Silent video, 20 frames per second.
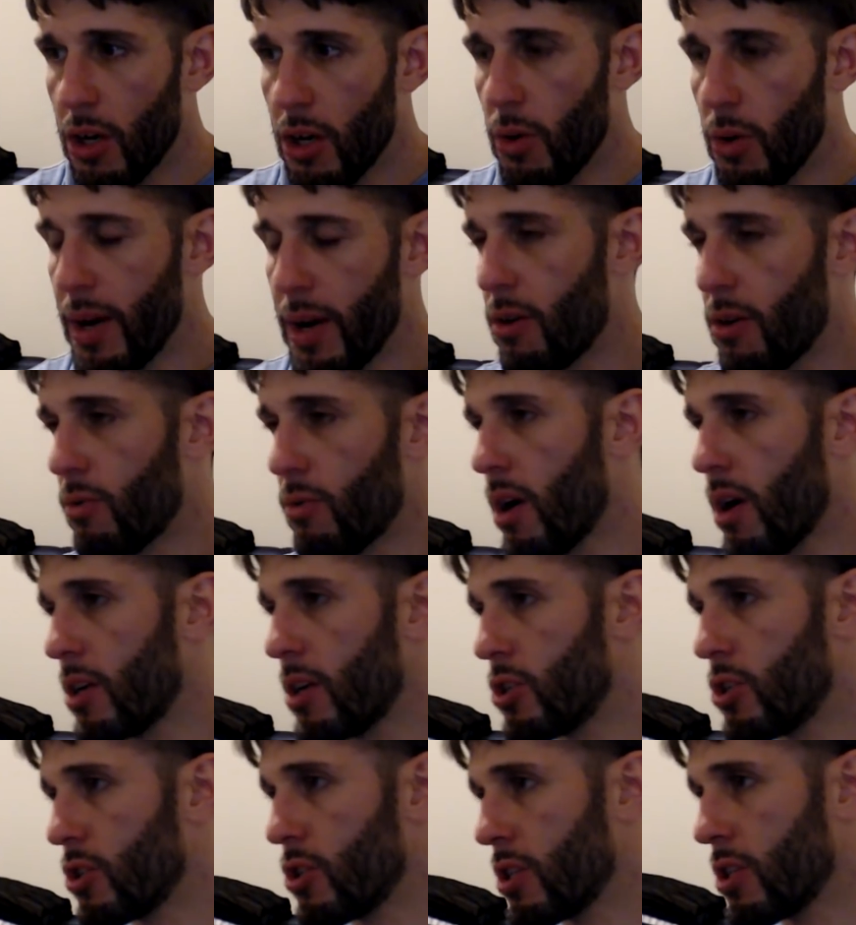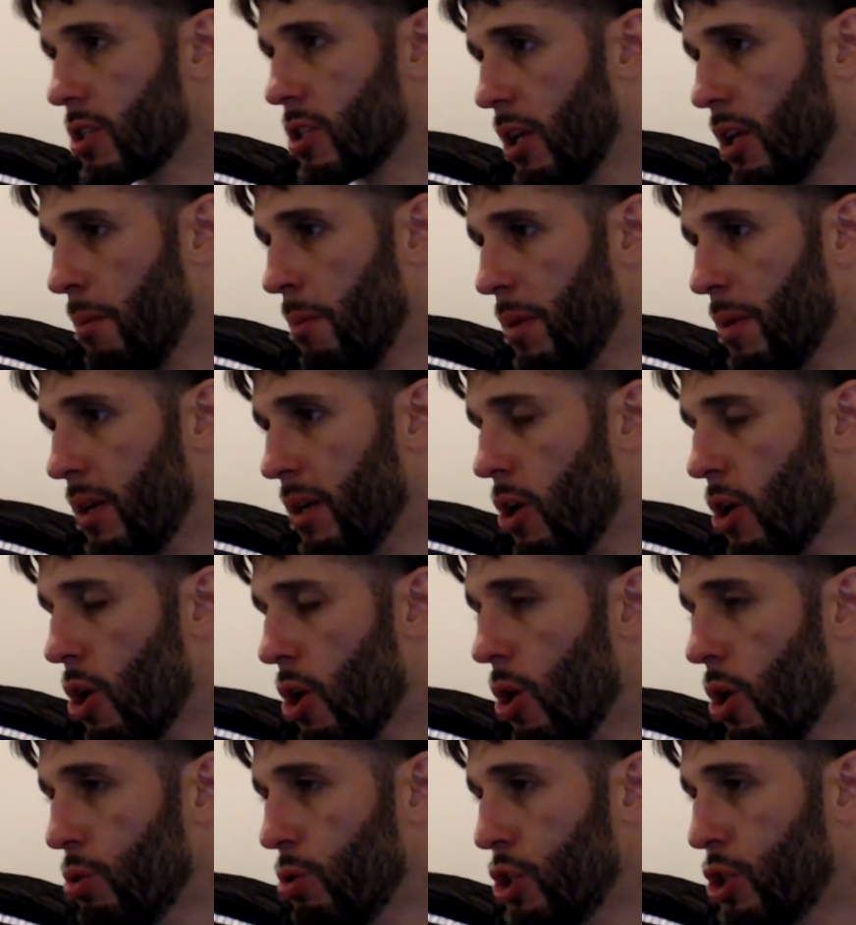Oh, Aaron Rodgers is limping.
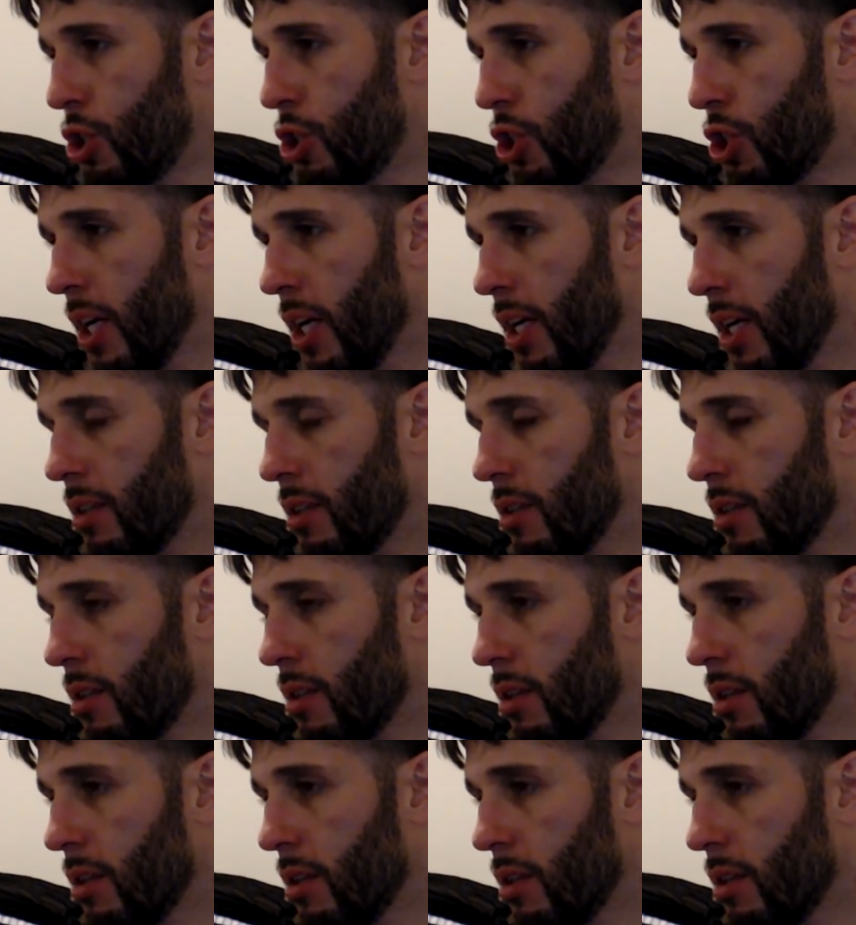Oh shit.